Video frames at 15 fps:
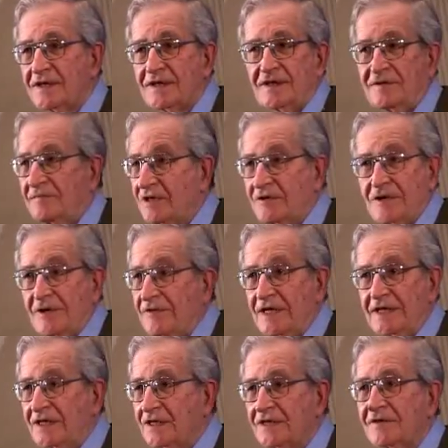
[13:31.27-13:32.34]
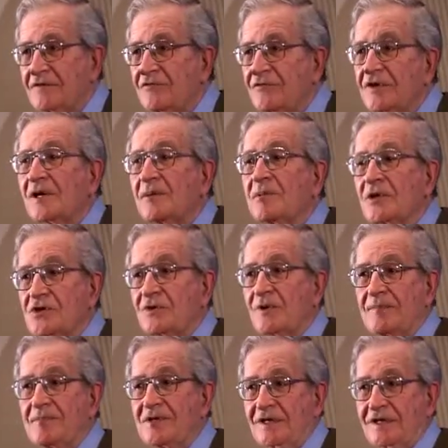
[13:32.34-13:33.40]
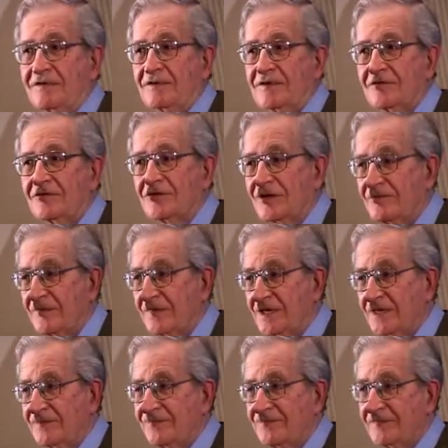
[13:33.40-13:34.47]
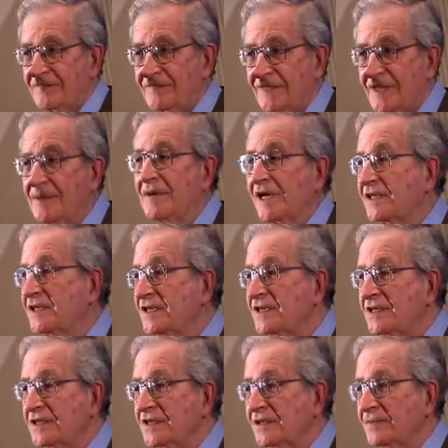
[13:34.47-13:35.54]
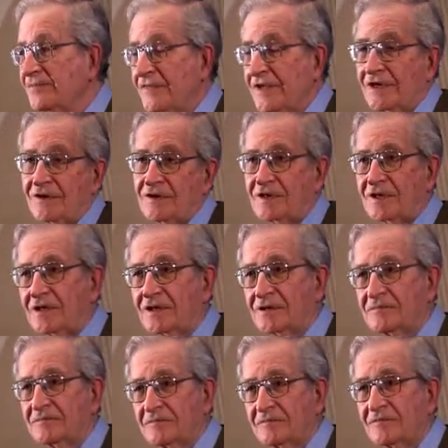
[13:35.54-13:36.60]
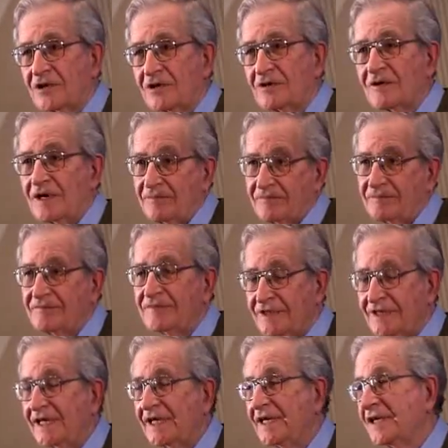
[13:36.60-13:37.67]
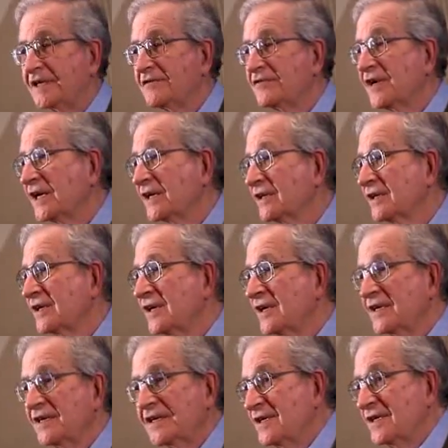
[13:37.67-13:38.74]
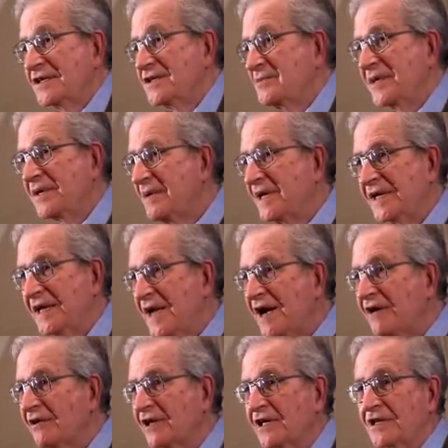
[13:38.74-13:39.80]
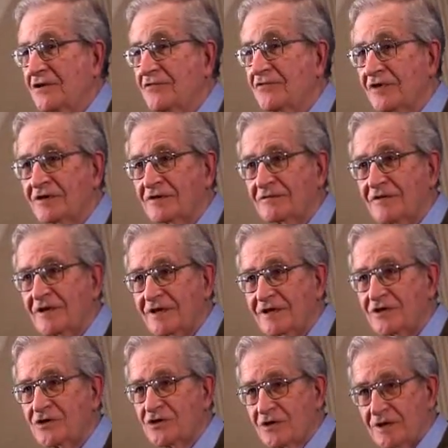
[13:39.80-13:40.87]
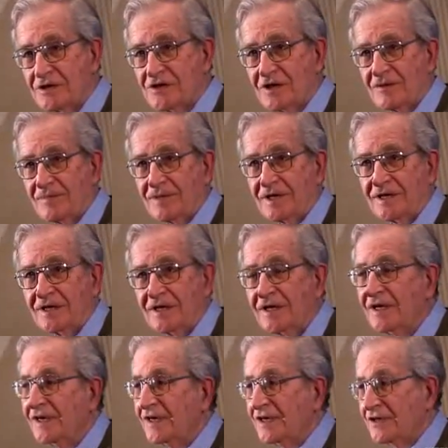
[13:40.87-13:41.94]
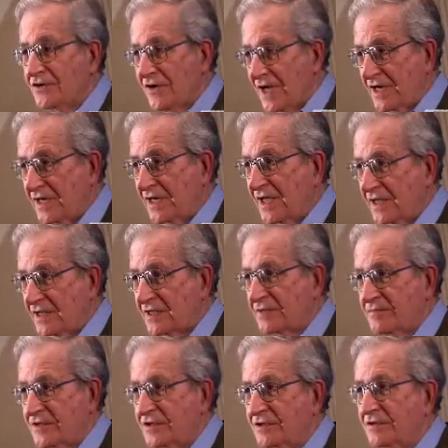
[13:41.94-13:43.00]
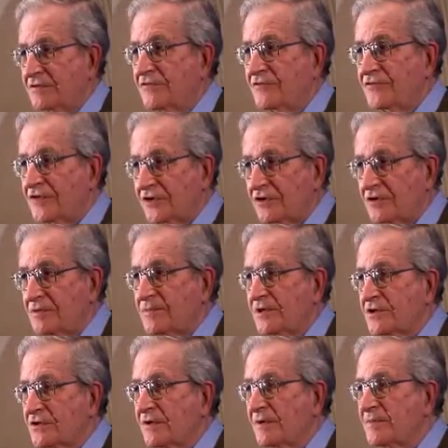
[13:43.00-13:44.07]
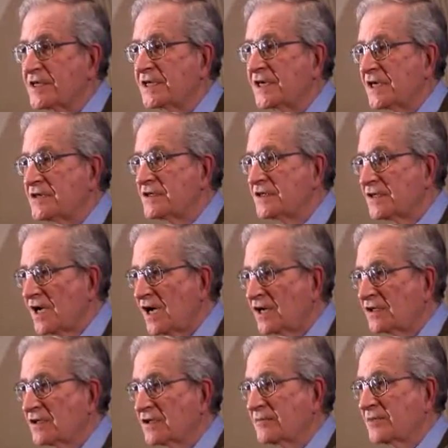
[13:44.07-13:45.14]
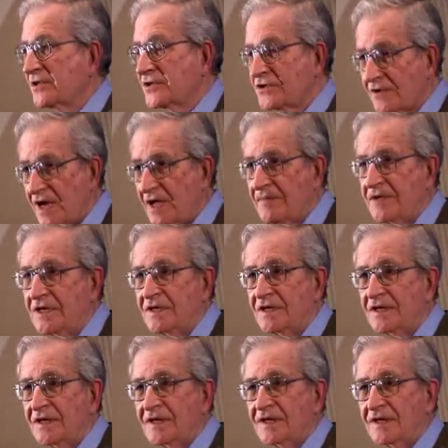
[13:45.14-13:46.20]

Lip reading: My wife had to fill a prescription from the MIT healthcare program today, in fact. I spent about an hour on the phone with the insurance company trying to get them to fill the prescription as the doctor prescribed it.